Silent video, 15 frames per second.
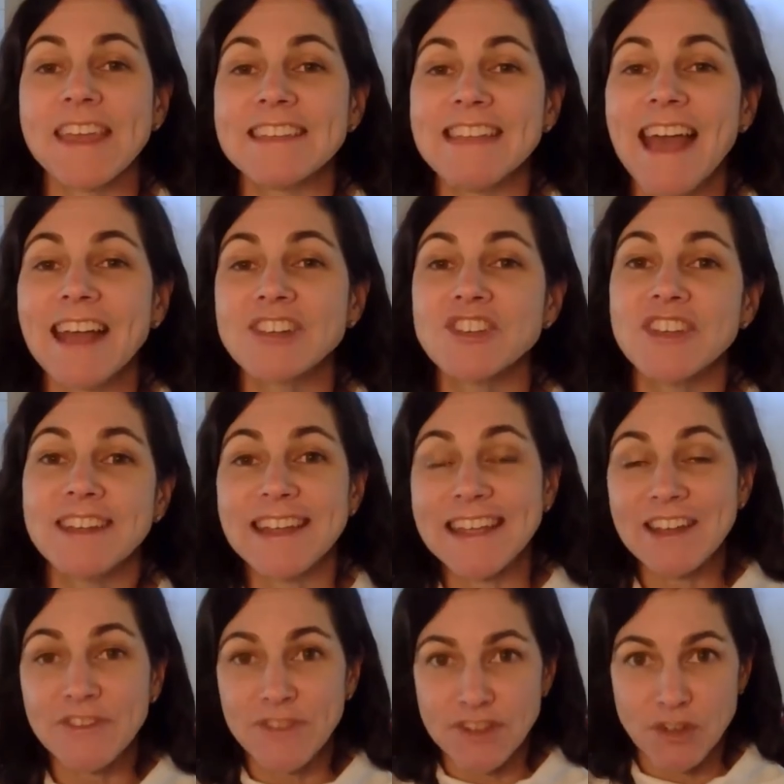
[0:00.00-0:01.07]
it's actually an
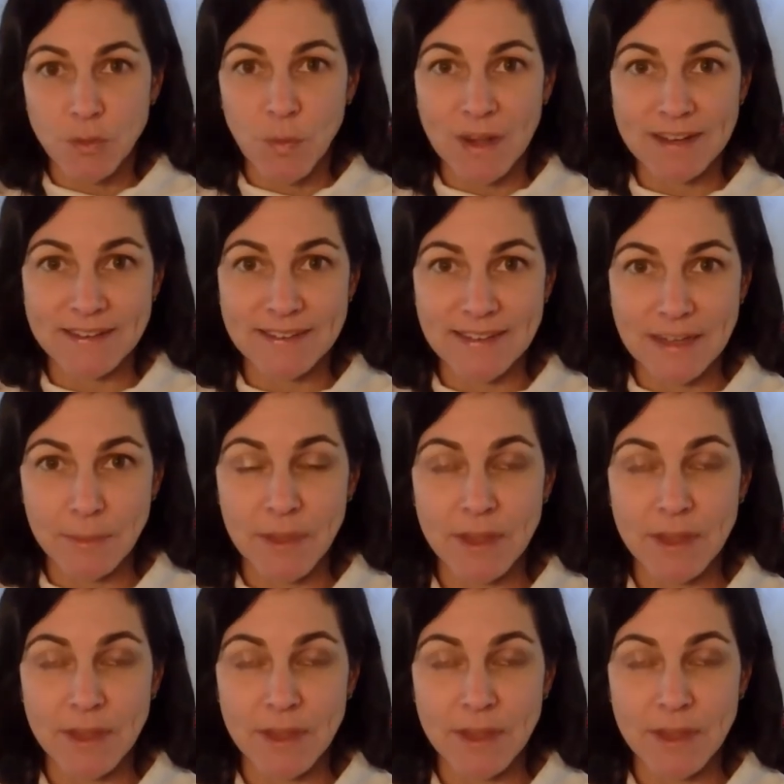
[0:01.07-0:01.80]
inefficient way to sleep,